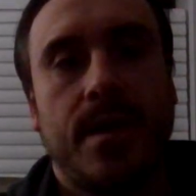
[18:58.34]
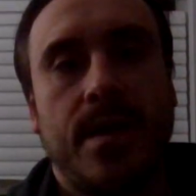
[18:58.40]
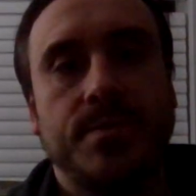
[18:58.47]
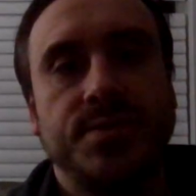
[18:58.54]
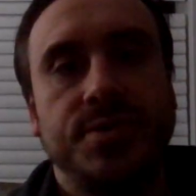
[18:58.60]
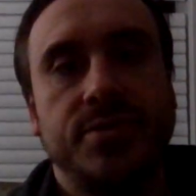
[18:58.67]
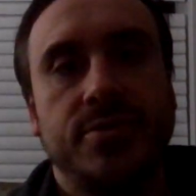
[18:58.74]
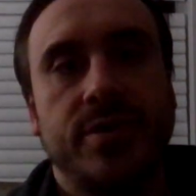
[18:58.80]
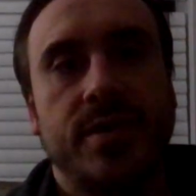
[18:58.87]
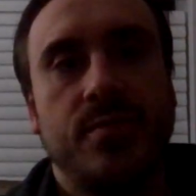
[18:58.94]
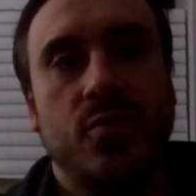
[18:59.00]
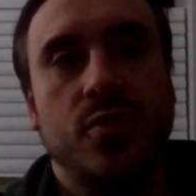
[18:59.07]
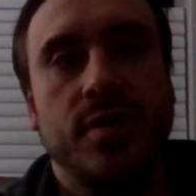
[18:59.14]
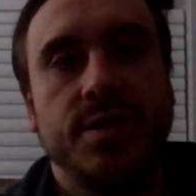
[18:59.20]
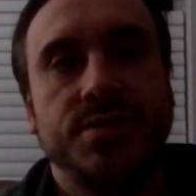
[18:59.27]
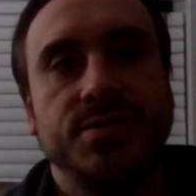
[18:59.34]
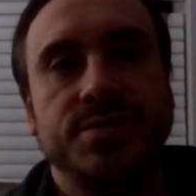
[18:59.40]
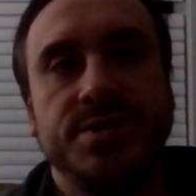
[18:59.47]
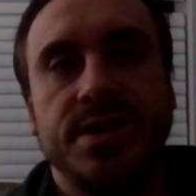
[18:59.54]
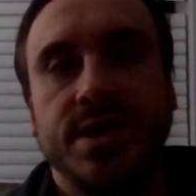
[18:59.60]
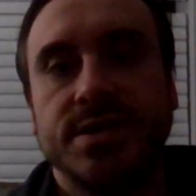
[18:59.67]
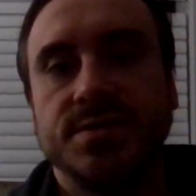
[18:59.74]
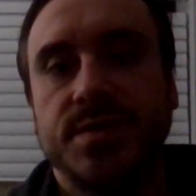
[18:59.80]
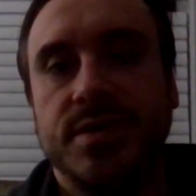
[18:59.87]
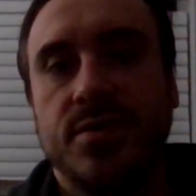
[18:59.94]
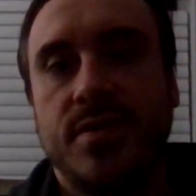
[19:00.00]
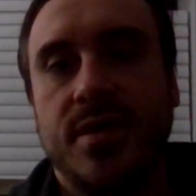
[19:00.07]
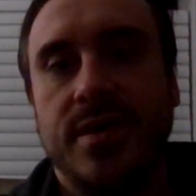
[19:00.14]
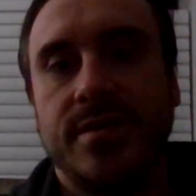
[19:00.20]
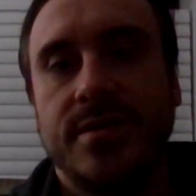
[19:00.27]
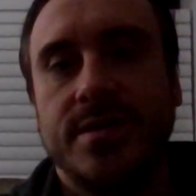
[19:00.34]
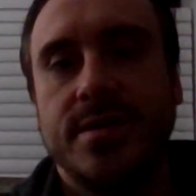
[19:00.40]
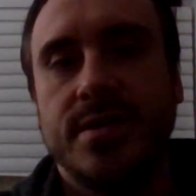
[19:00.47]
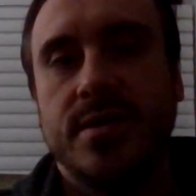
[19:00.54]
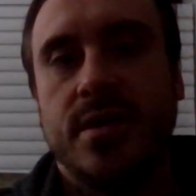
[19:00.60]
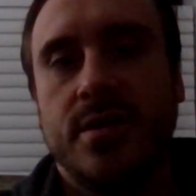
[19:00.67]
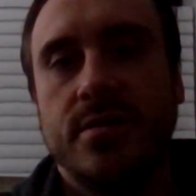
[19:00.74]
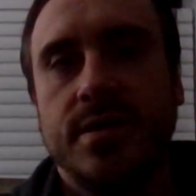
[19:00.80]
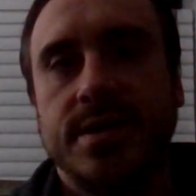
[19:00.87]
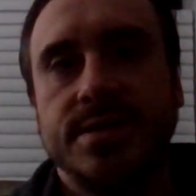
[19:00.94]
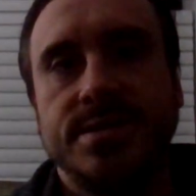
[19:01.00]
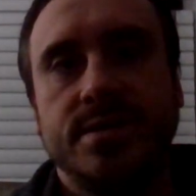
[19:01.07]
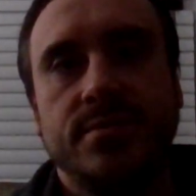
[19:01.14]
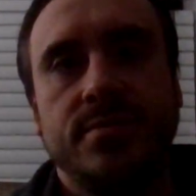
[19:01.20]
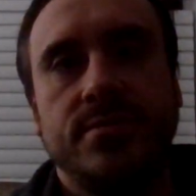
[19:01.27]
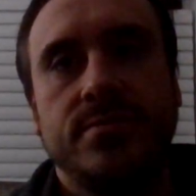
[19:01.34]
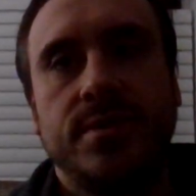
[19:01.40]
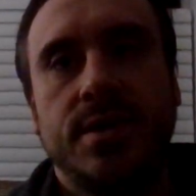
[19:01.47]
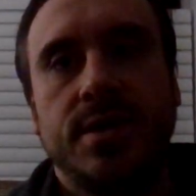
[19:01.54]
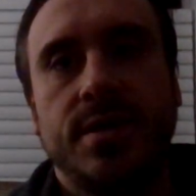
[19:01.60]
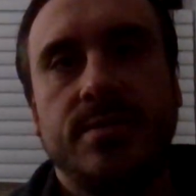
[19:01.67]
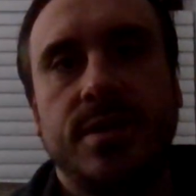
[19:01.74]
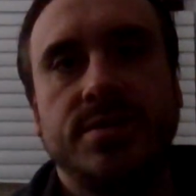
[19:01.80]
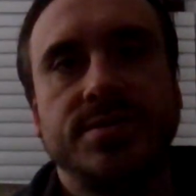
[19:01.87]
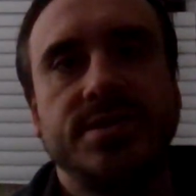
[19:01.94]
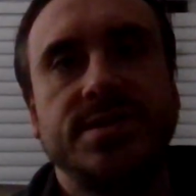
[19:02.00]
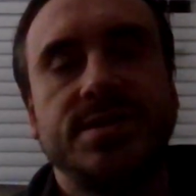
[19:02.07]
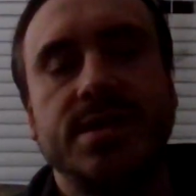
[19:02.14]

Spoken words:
sure it'll get more interesting as we go on. All right, so I'll just